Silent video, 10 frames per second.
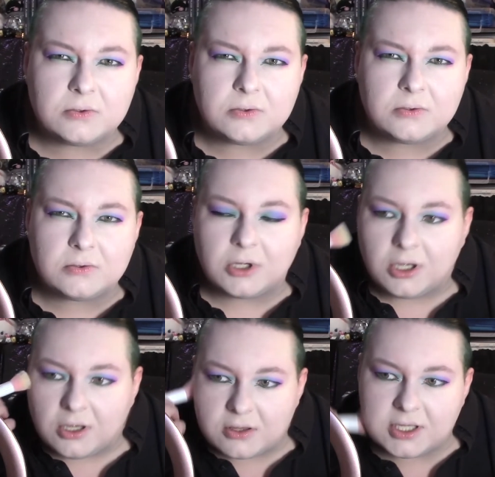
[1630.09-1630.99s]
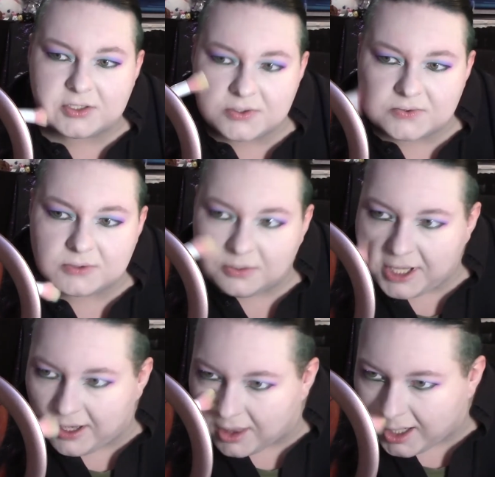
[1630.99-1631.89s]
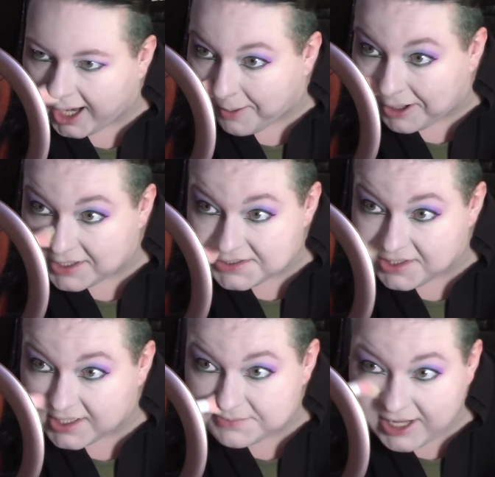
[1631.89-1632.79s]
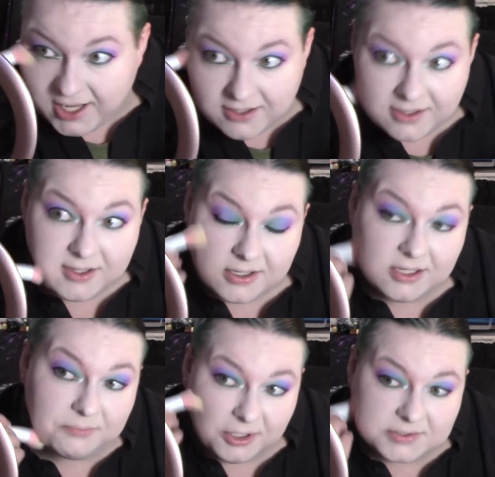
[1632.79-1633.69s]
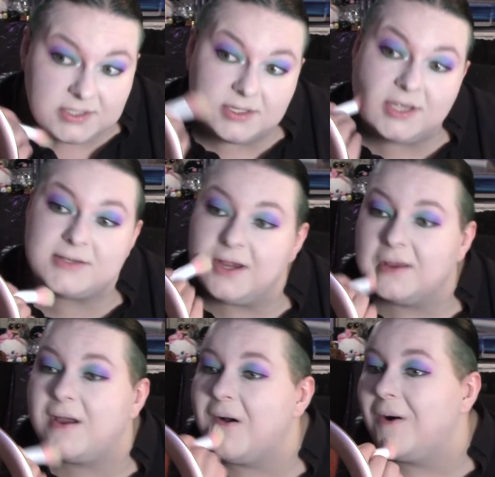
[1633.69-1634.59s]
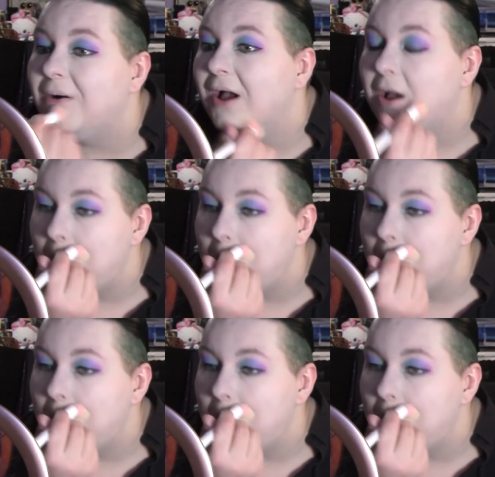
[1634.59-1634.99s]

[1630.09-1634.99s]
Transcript: Whoo! That shows real pale on camera. It doesn't look as bad in person. Yes, I know.